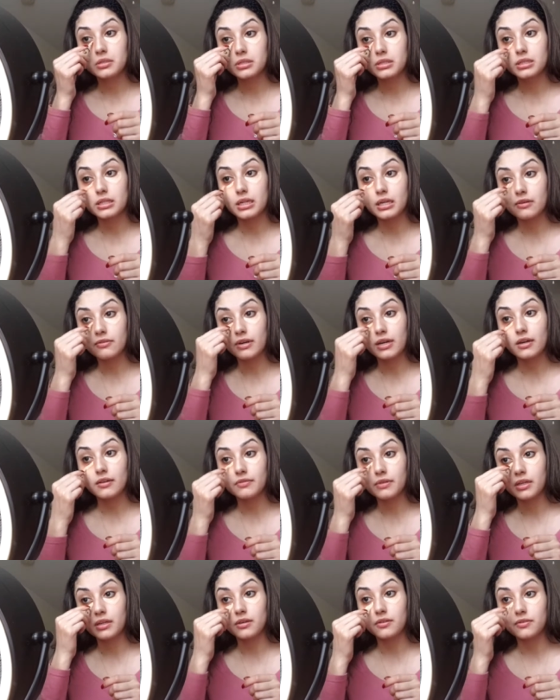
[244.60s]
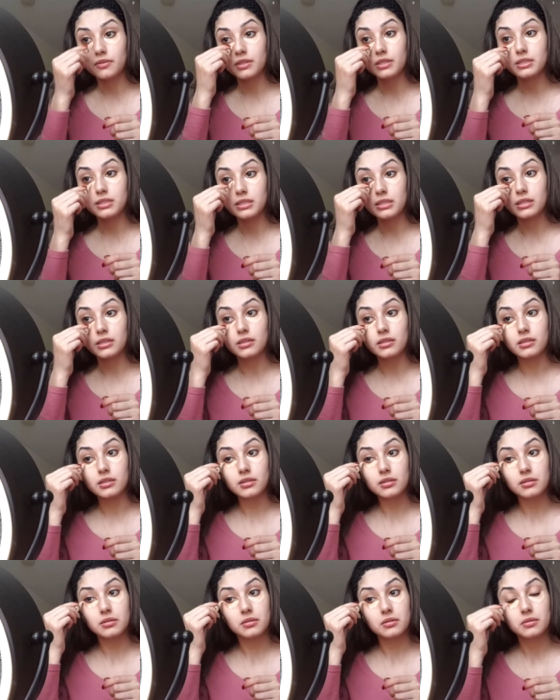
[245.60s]
just can never have enough concealer,
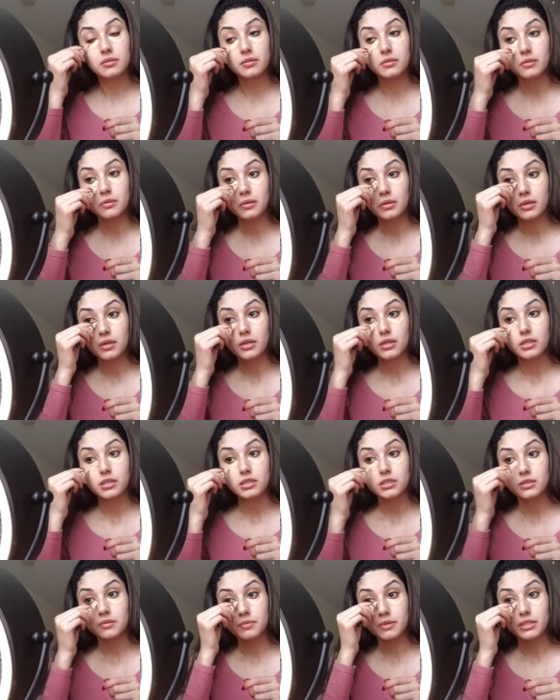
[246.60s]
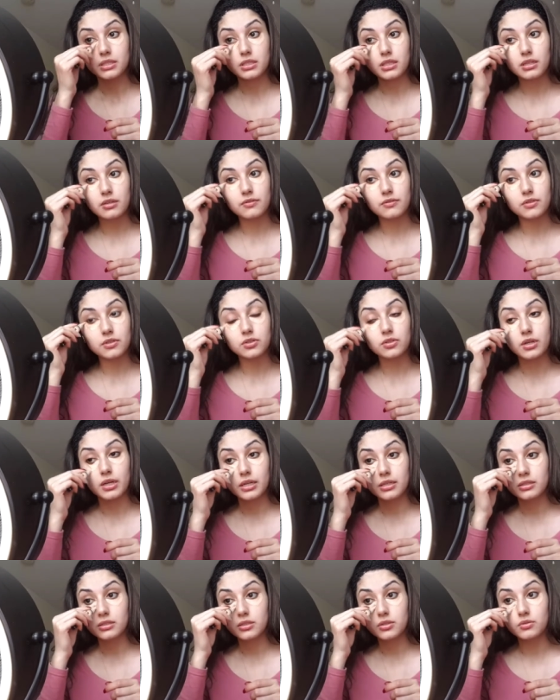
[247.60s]
especially if you're
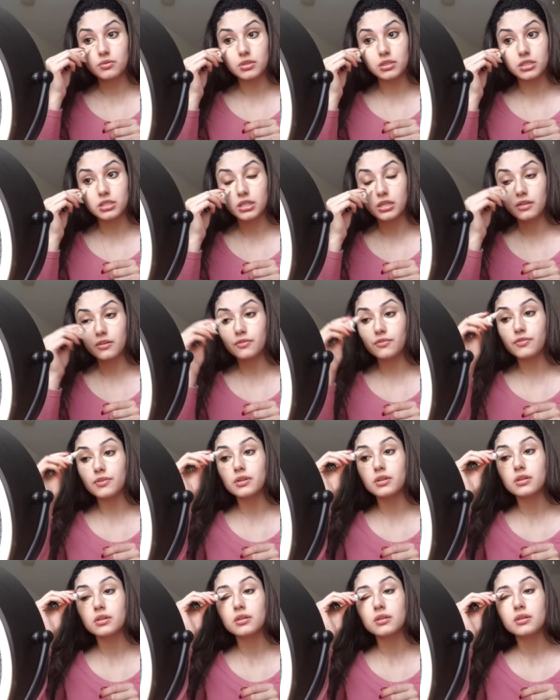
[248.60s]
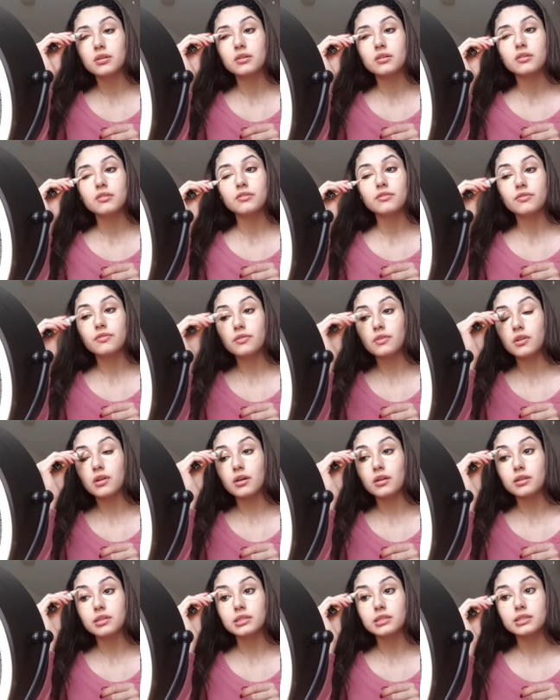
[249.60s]
trying to achieve
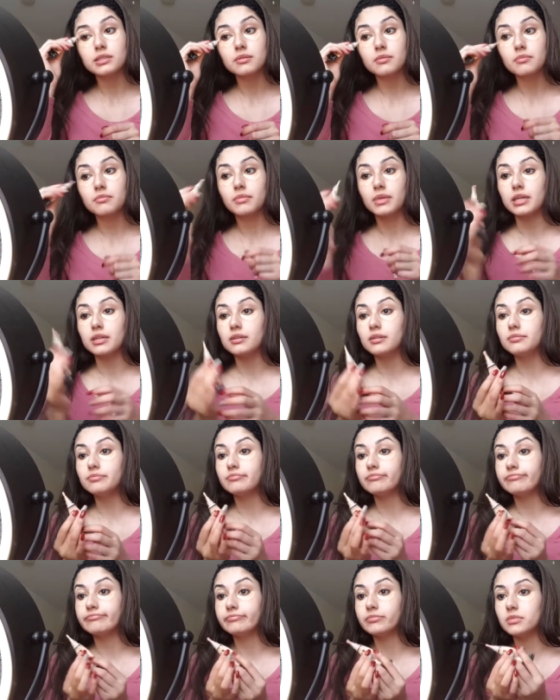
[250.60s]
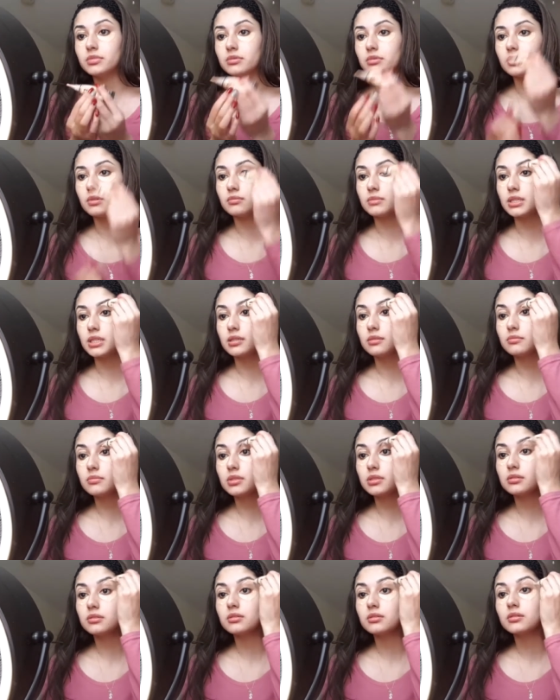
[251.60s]
flawless makeup sometimes.
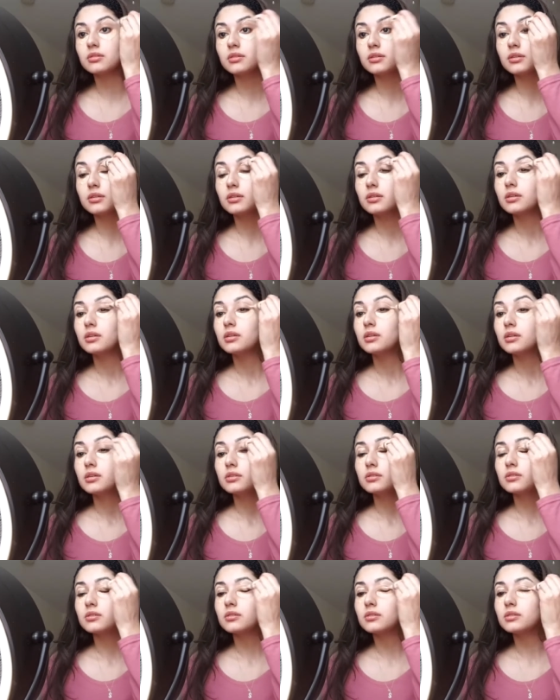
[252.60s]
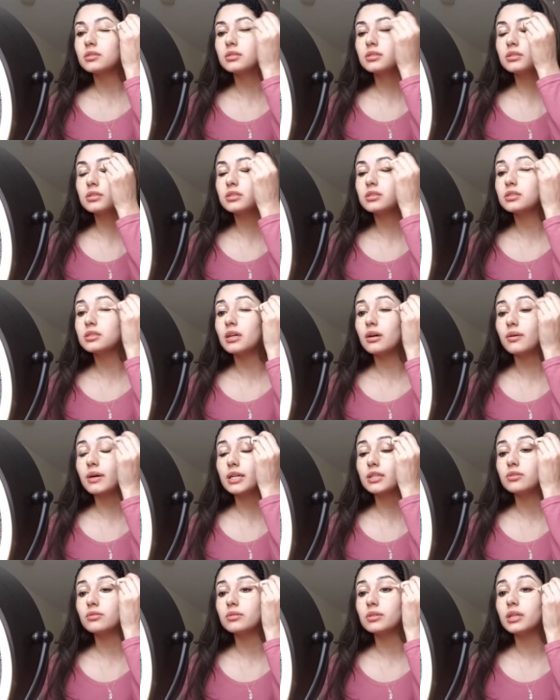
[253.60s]
So this is just how I
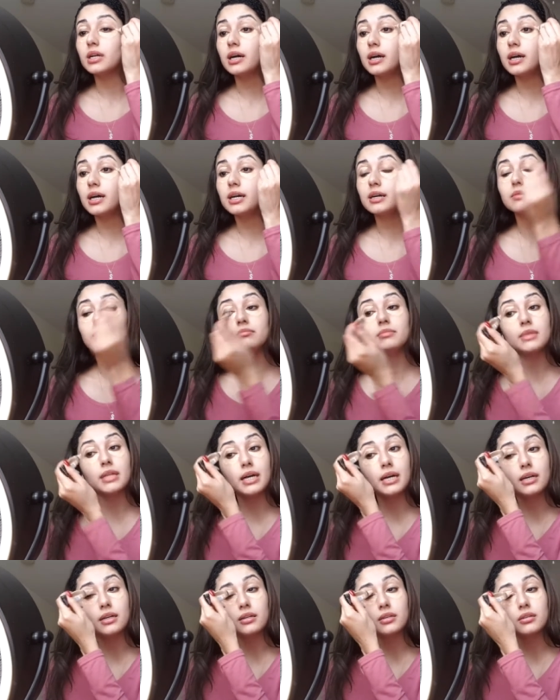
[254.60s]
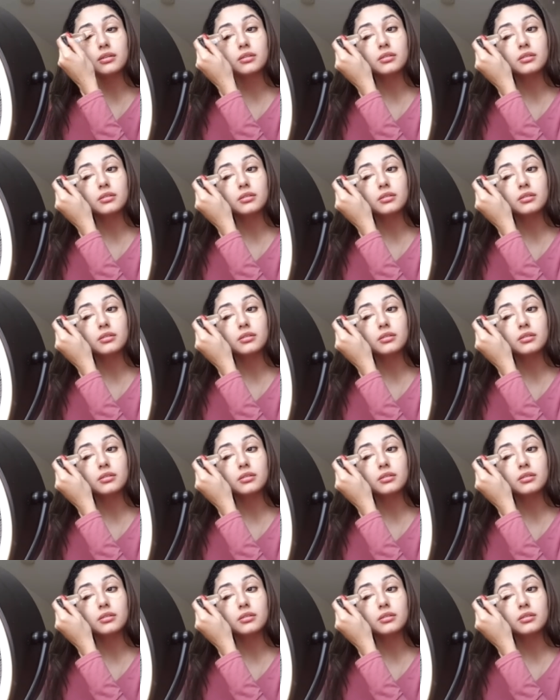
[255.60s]
do it. I'm not